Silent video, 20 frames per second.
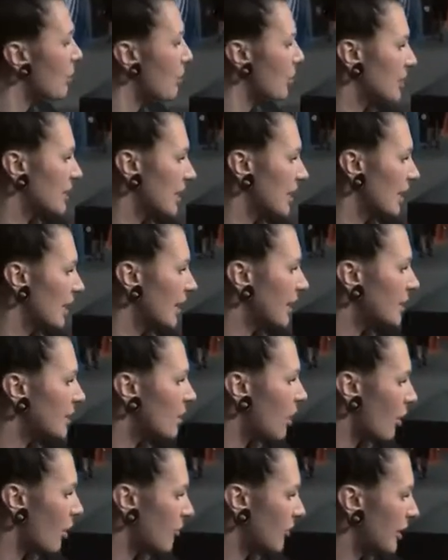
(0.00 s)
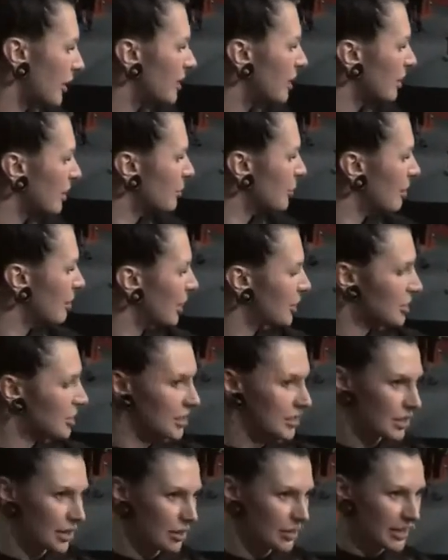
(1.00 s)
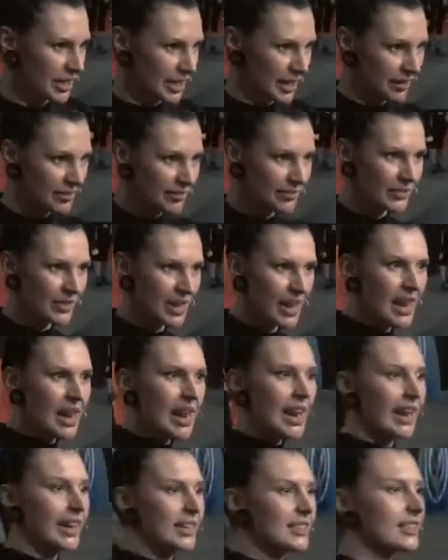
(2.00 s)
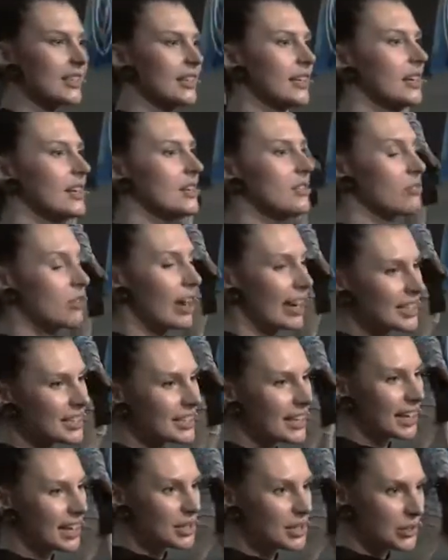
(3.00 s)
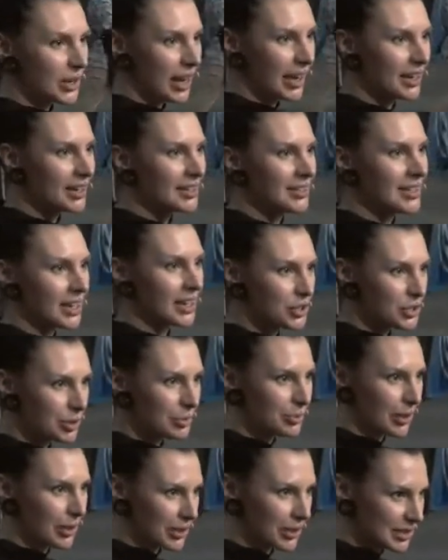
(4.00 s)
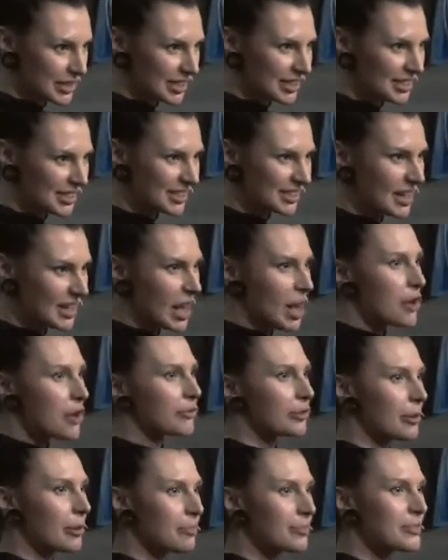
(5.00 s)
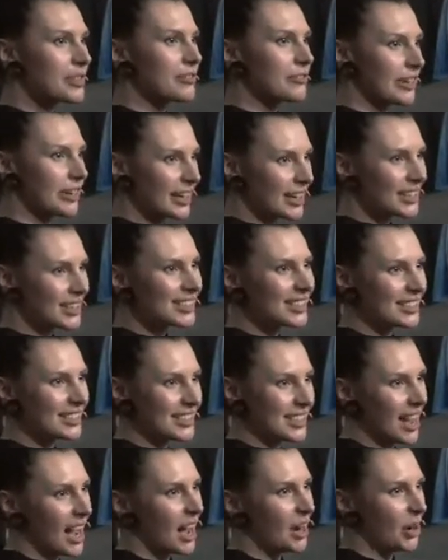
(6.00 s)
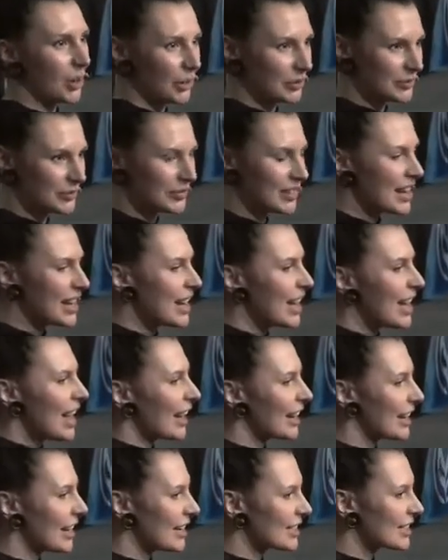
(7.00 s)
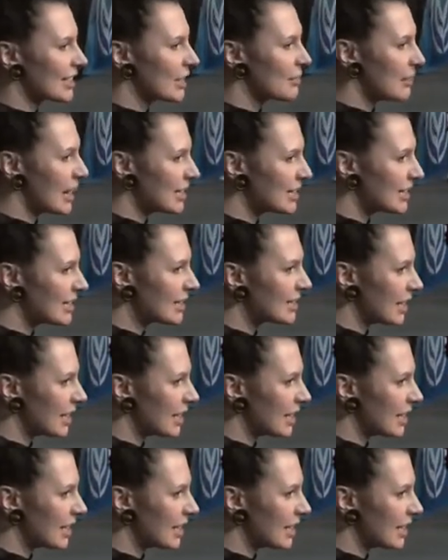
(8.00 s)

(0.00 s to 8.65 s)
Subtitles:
a Brazilian coffee, the information is over here. It's a red catuai natural process from the Finca Santiago. And it has an amazing